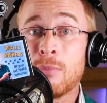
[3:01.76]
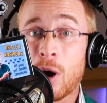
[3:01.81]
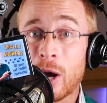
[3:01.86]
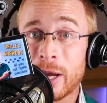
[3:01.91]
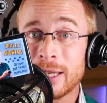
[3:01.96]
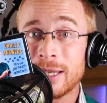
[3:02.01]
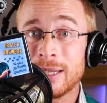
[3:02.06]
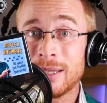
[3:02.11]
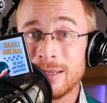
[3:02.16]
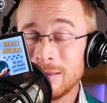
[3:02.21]

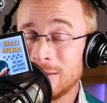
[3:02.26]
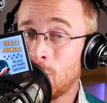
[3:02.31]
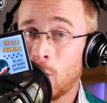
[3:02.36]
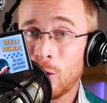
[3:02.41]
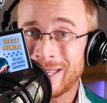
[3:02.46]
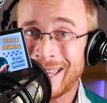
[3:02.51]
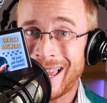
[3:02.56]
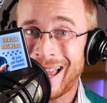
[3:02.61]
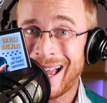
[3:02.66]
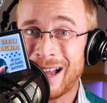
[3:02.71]
might
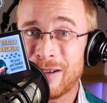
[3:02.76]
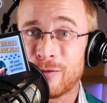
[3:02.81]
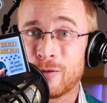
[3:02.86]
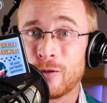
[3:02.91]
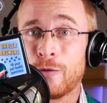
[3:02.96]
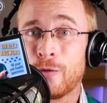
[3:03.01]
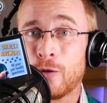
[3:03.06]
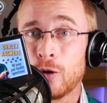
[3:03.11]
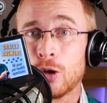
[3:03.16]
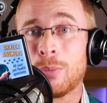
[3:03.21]
not yet have a
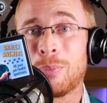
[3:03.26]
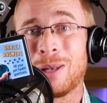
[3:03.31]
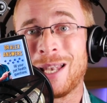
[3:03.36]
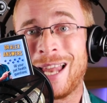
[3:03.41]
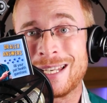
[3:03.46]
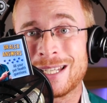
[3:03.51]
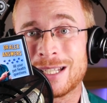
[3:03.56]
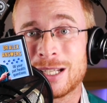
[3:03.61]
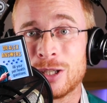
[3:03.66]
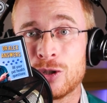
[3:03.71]
full
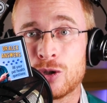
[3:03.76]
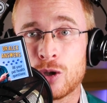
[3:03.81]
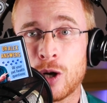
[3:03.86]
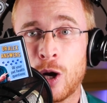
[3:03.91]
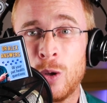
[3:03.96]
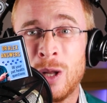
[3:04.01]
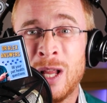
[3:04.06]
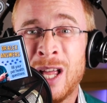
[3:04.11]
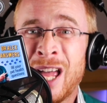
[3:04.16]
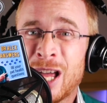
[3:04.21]
bladder
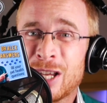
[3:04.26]
control,